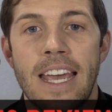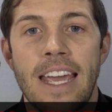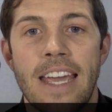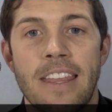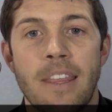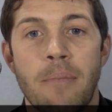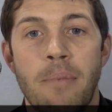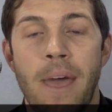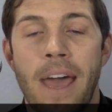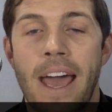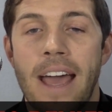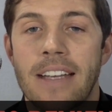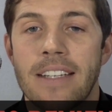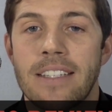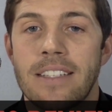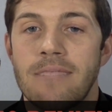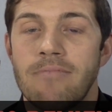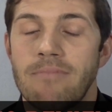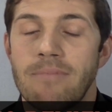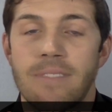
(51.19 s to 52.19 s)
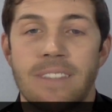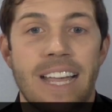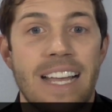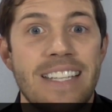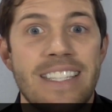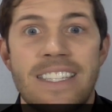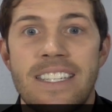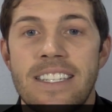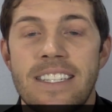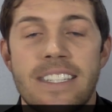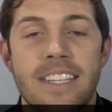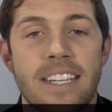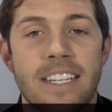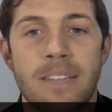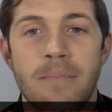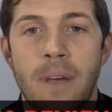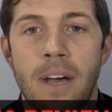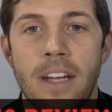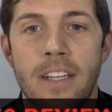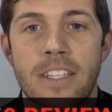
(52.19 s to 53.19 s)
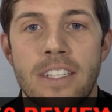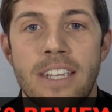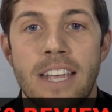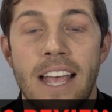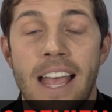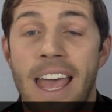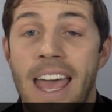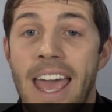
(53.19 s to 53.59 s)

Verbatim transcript: in the past less than six months,